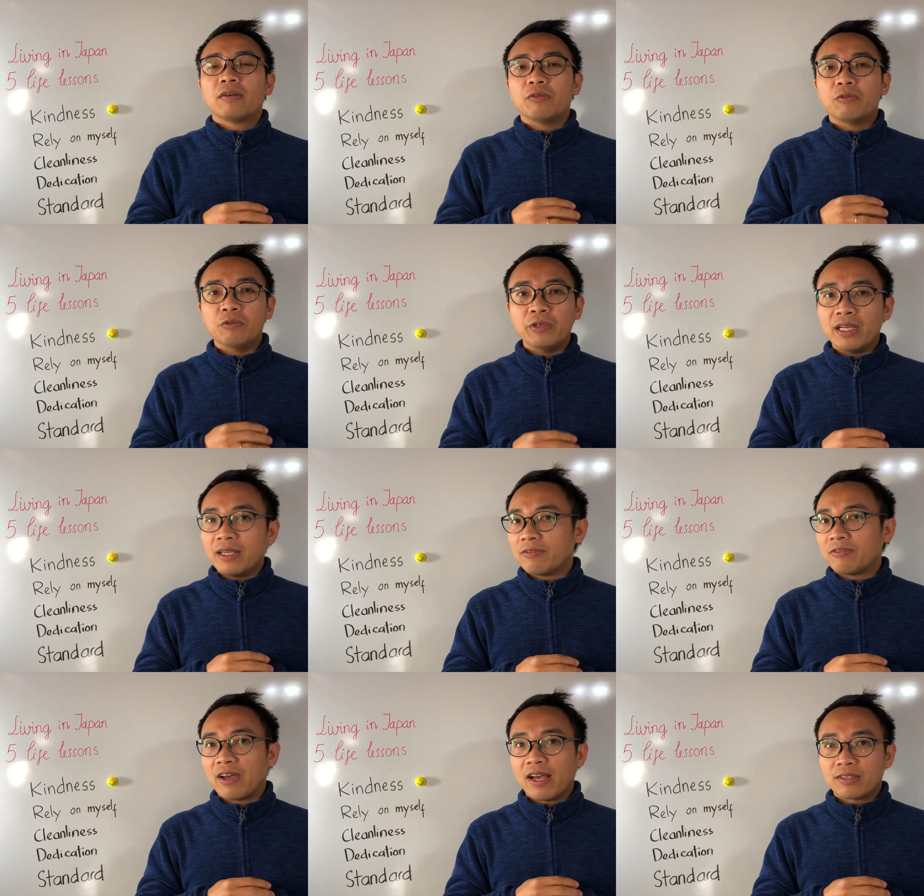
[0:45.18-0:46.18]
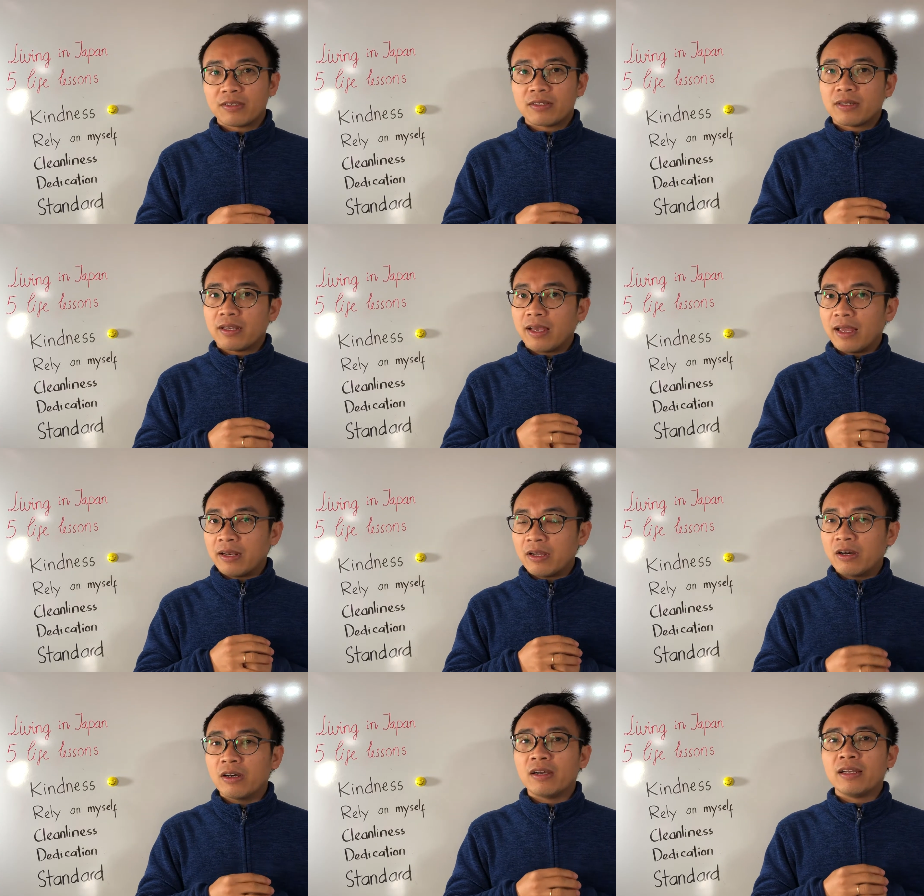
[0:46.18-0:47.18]
really fast and
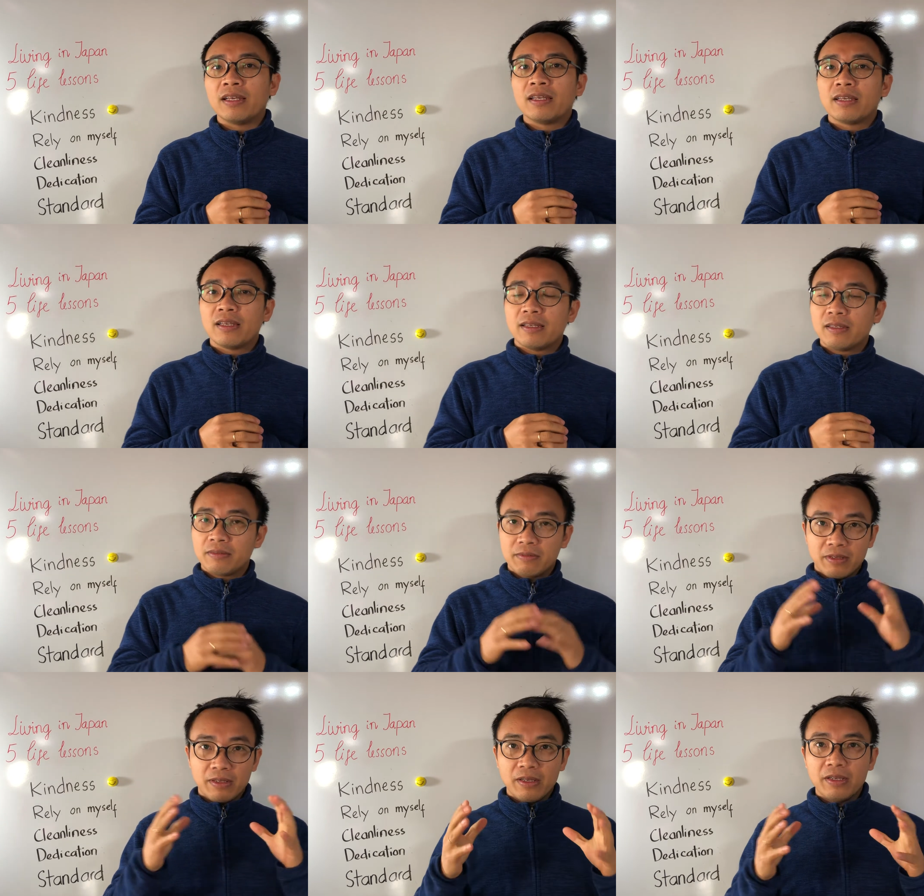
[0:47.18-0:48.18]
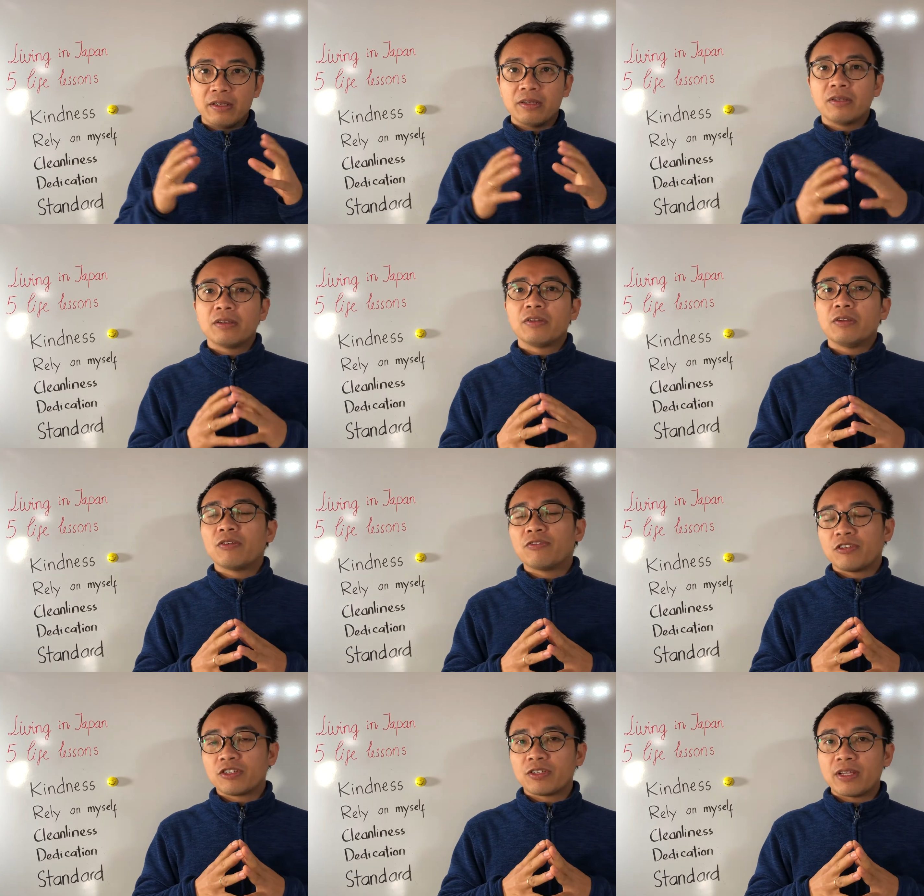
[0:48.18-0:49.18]
early in your
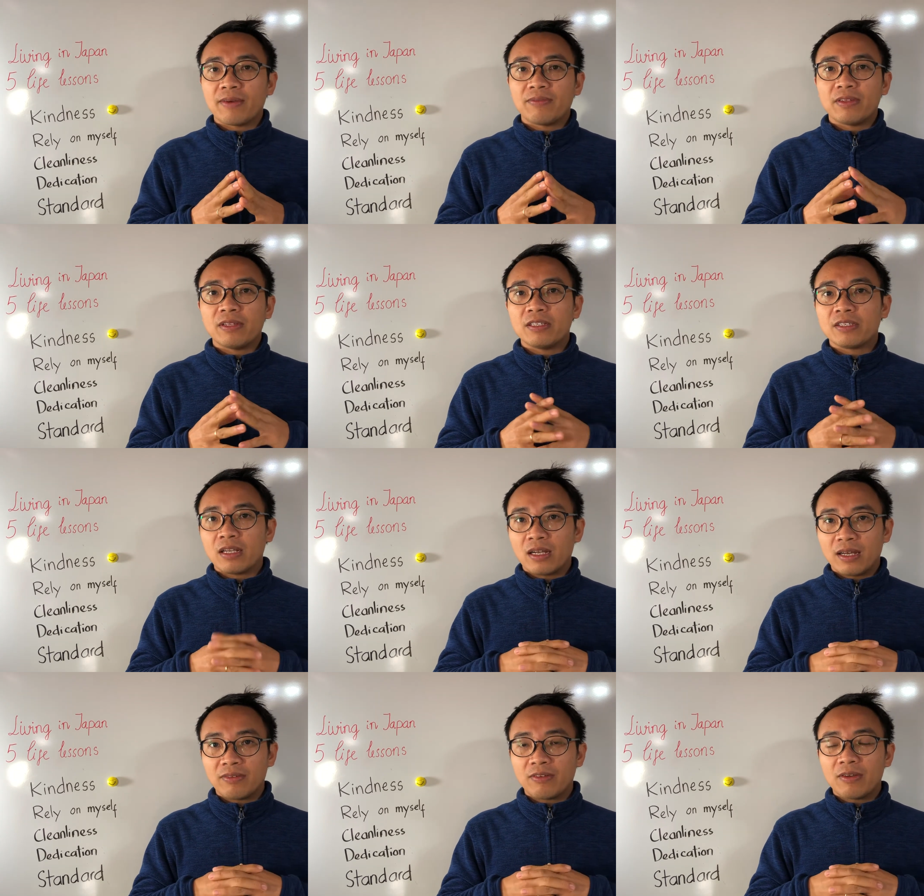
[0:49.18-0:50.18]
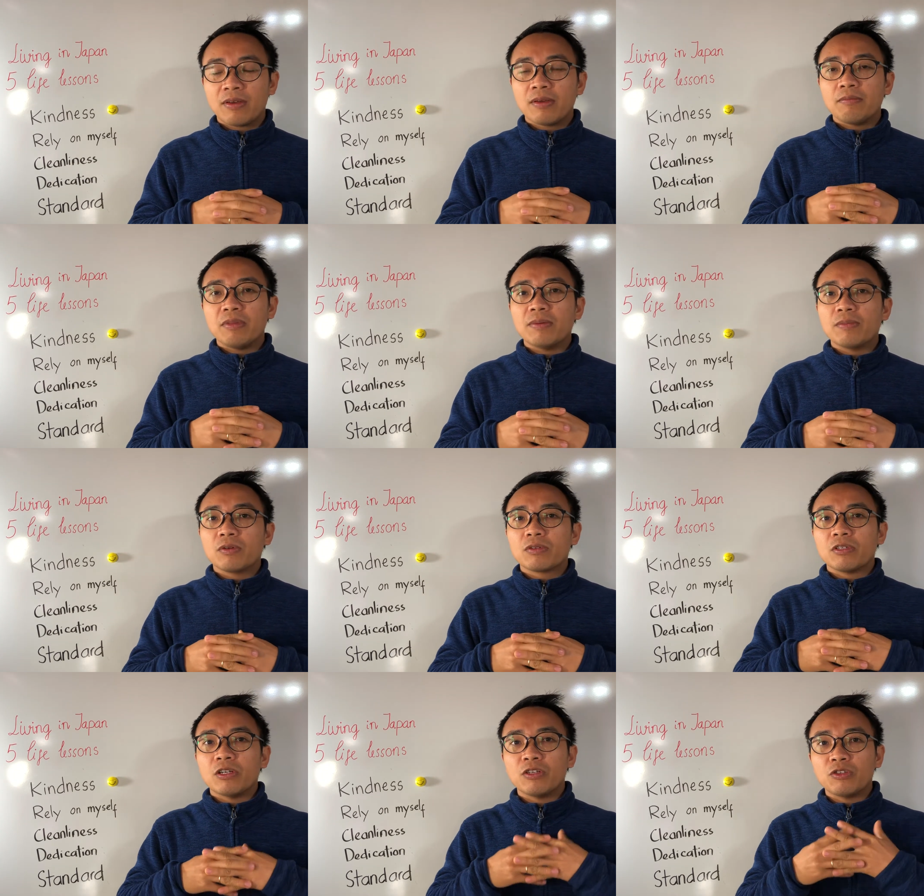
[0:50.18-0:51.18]
first step in this life. People
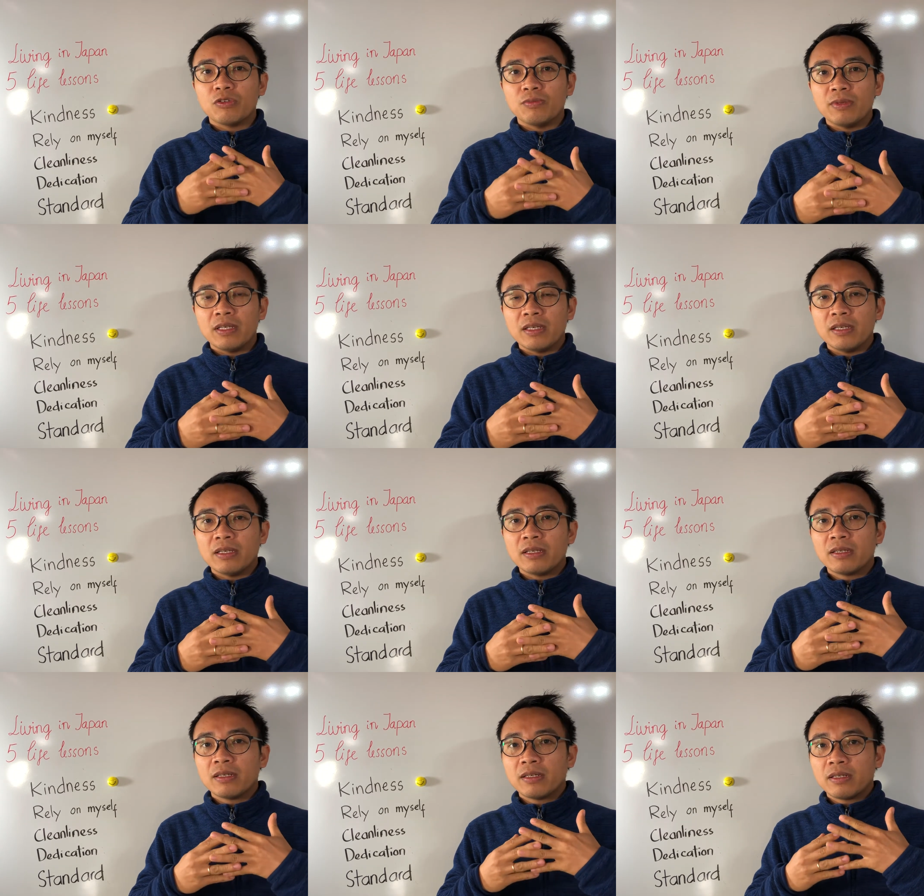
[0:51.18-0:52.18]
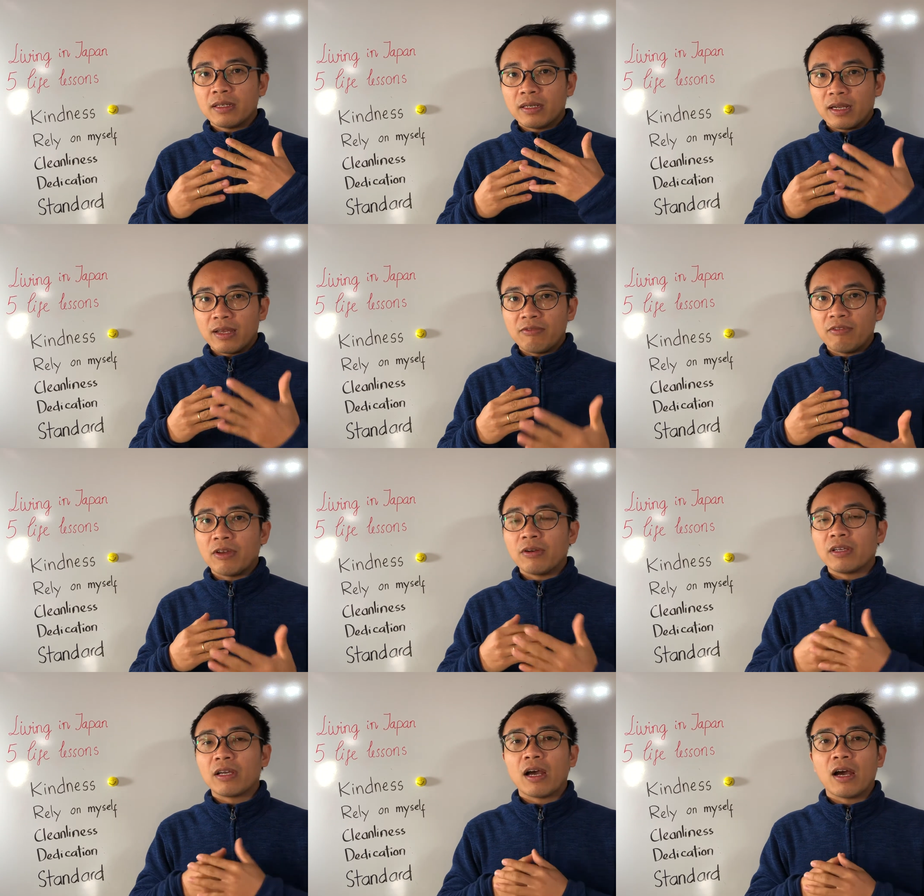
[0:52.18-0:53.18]
tend to be like very
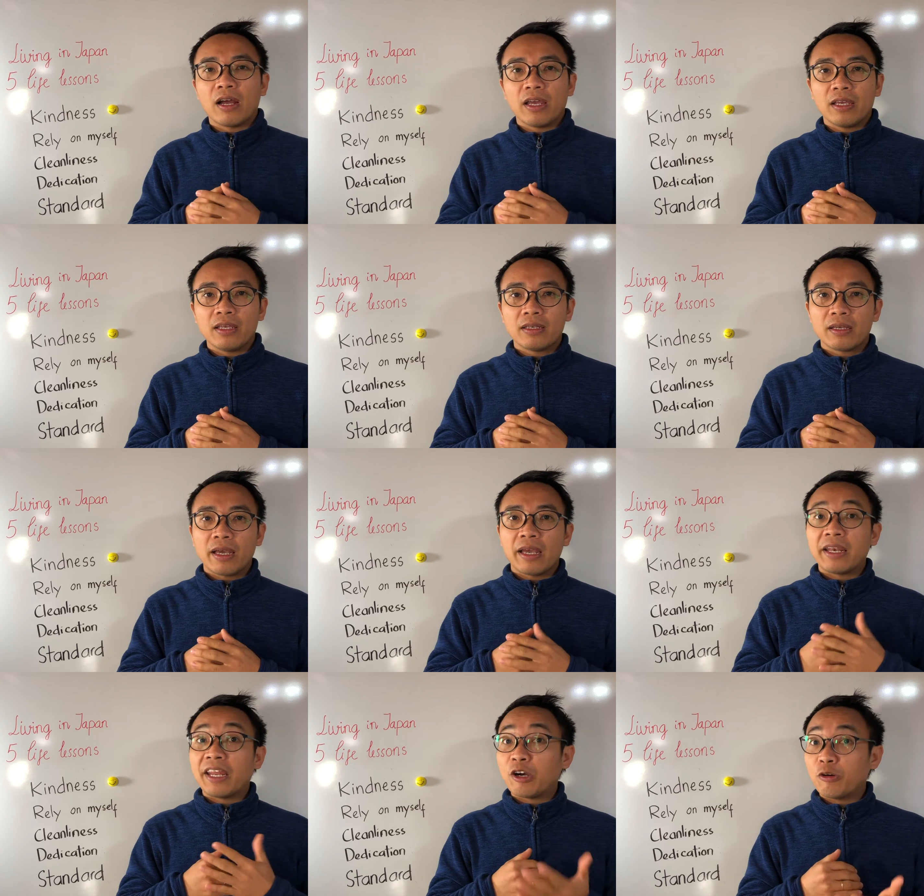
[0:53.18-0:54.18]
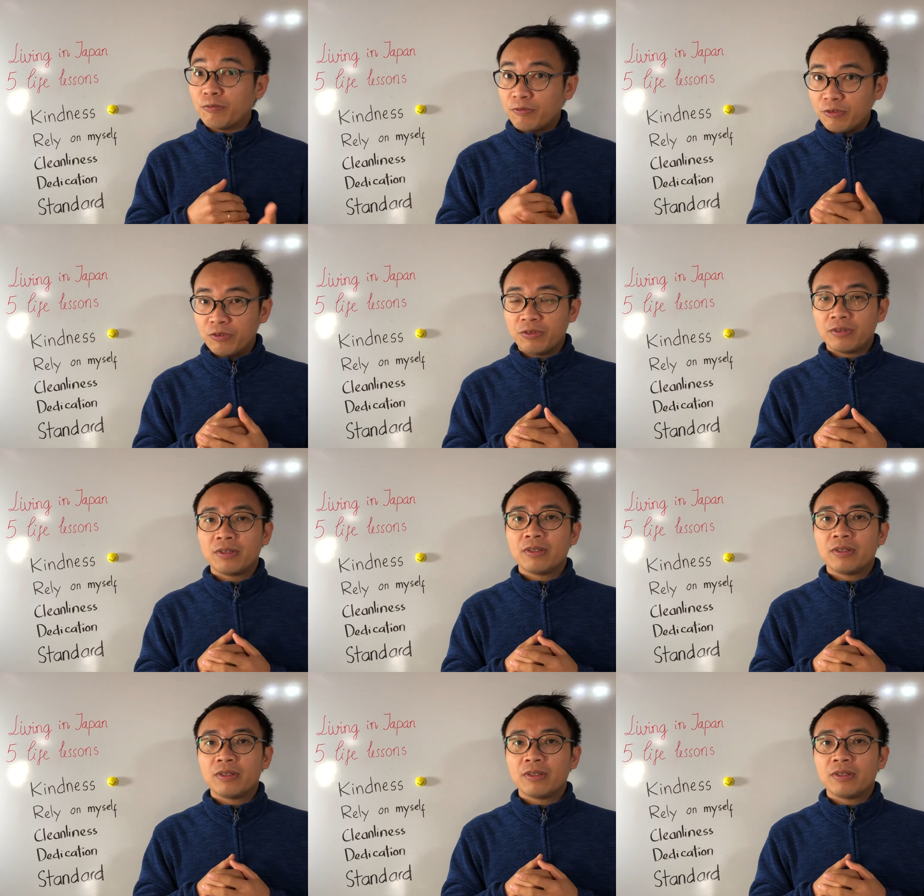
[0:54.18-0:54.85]
kind and helpful.